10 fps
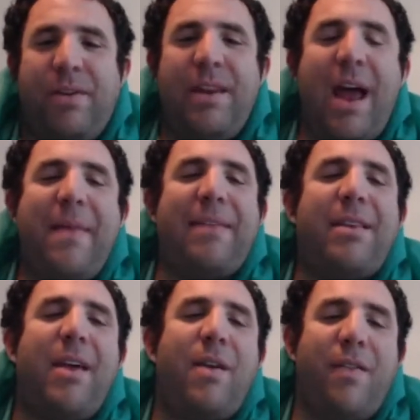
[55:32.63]
See, now that's
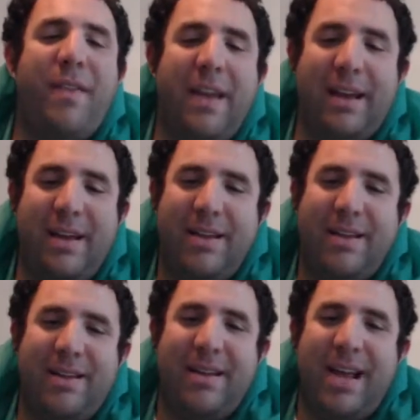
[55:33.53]
another thing,
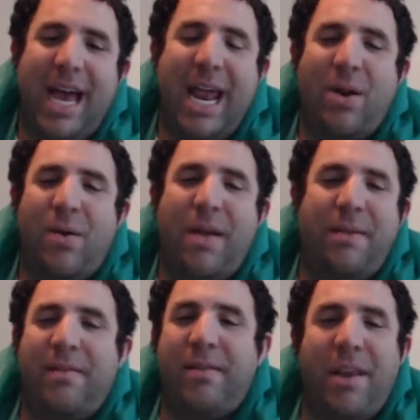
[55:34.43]
and
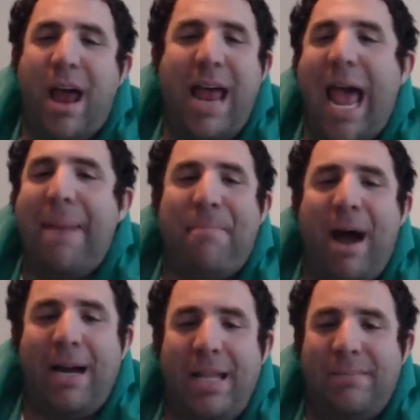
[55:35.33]
this is not
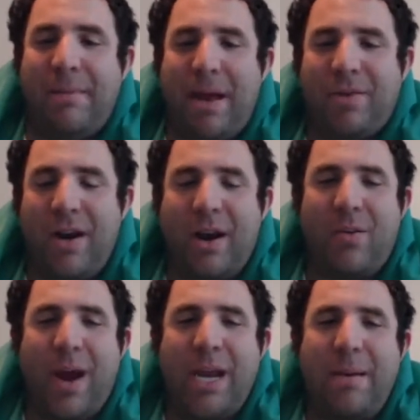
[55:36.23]
apocalypse. I'm not trying to
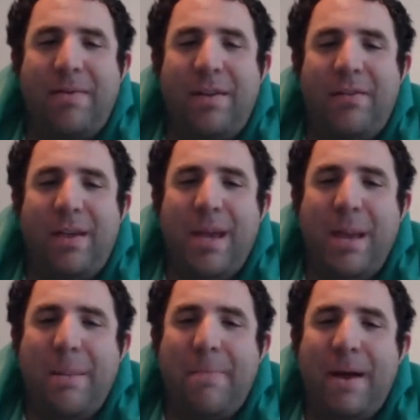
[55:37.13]
rant about this,
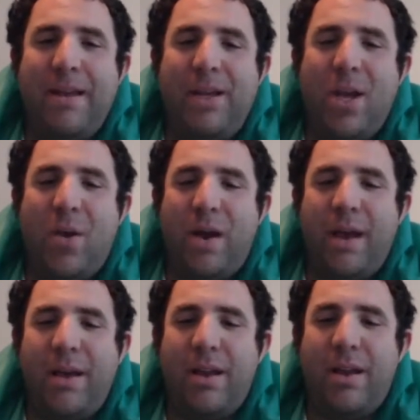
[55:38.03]
but you know what?